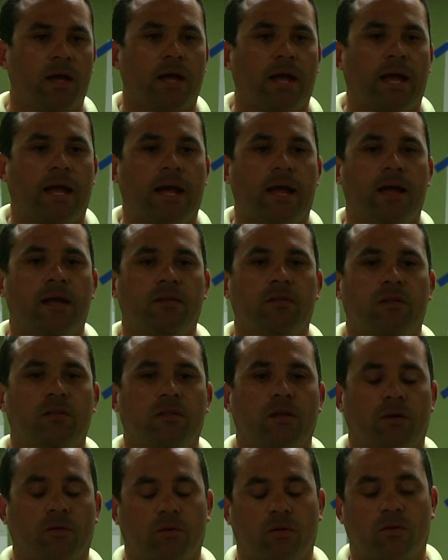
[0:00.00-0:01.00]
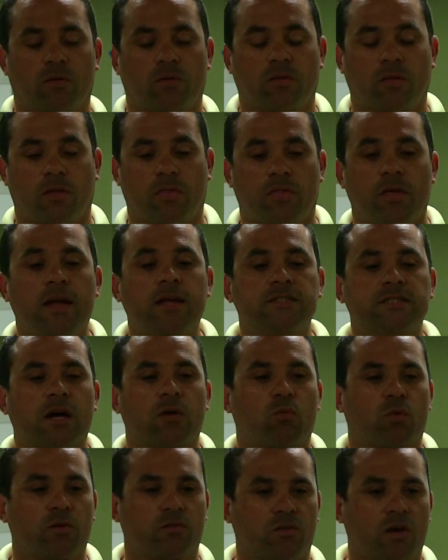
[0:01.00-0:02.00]
And the things
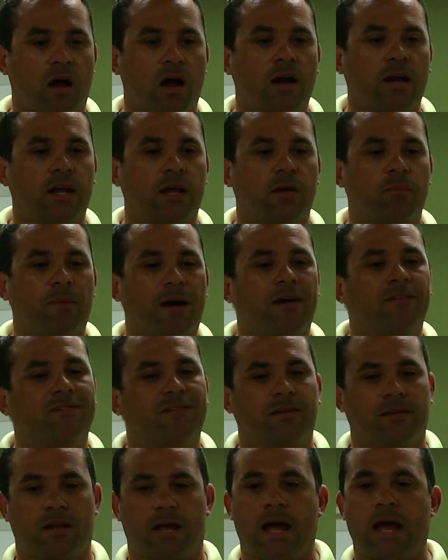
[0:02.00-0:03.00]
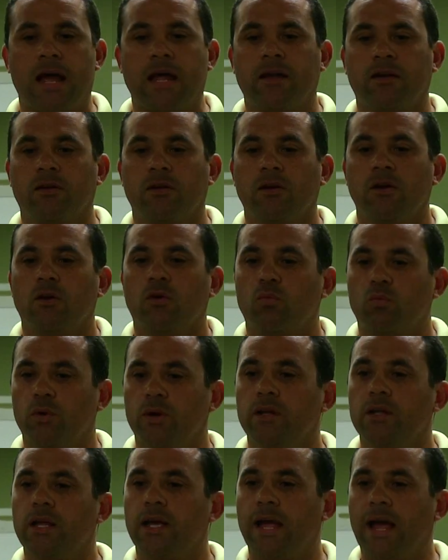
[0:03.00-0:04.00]
that we're talking about tonight
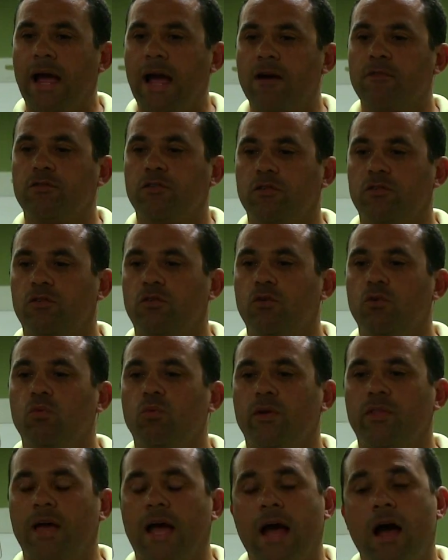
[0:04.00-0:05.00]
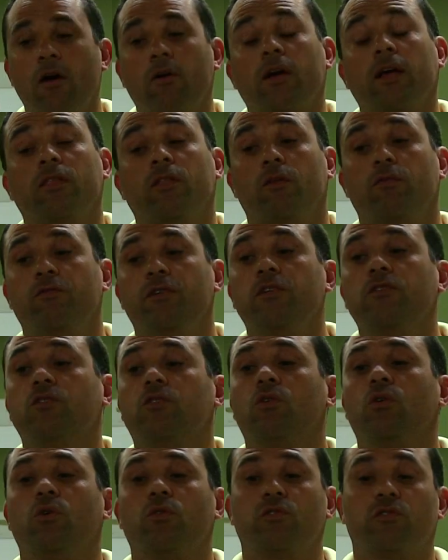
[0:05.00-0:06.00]
really have to do with how the
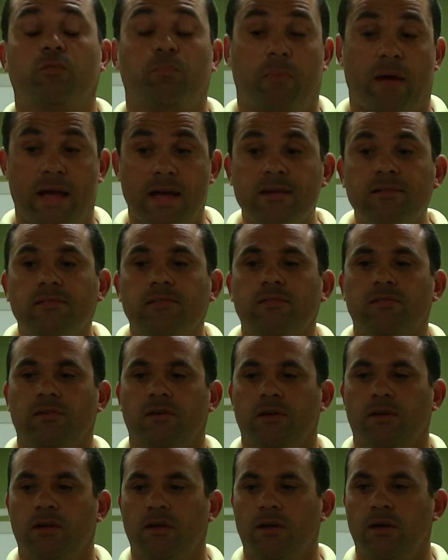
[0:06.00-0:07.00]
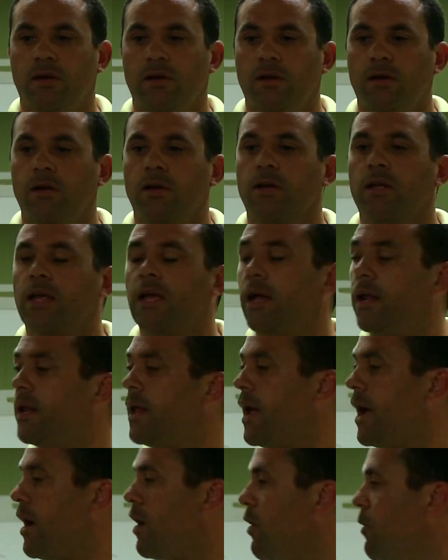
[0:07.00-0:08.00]
physical space can
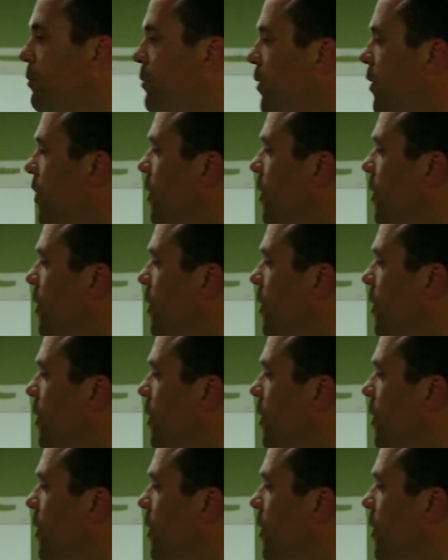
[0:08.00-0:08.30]
help